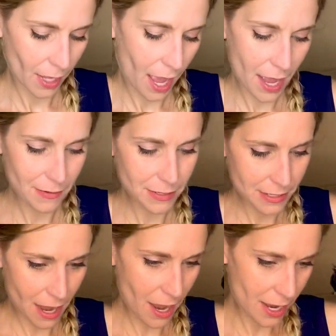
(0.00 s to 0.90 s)
I was
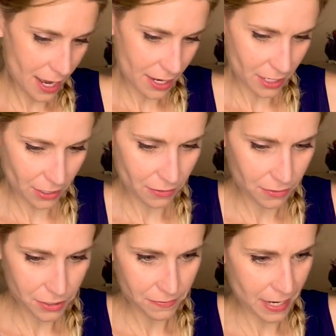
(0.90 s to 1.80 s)
not a
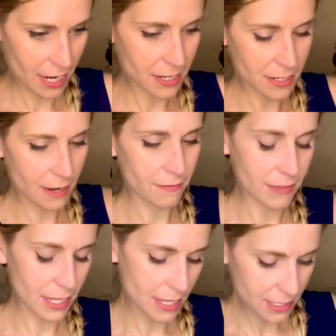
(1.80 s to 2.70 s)
huge fan
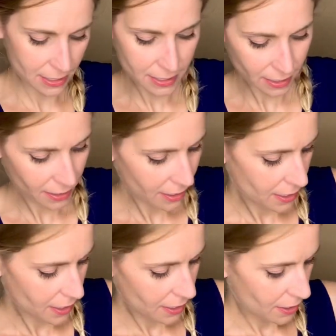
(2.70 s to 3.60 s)
of this,
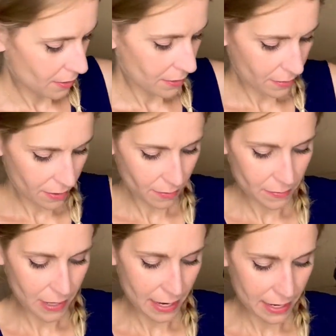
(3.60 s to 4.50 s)

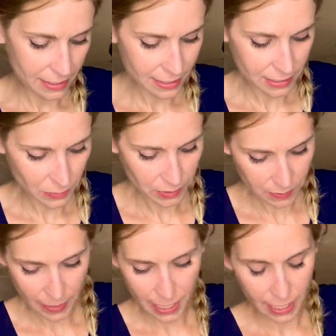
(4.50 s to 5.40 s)
but this
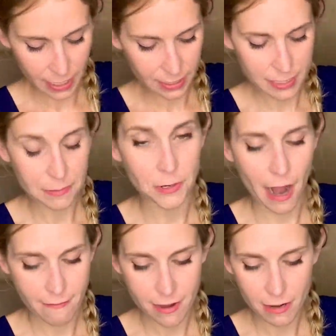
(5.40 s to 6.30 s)
was my
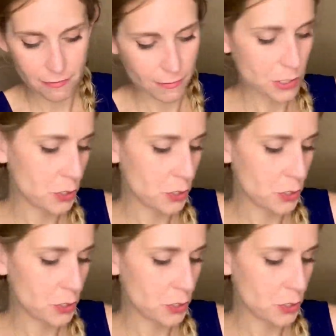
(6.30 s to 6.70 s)
demographic for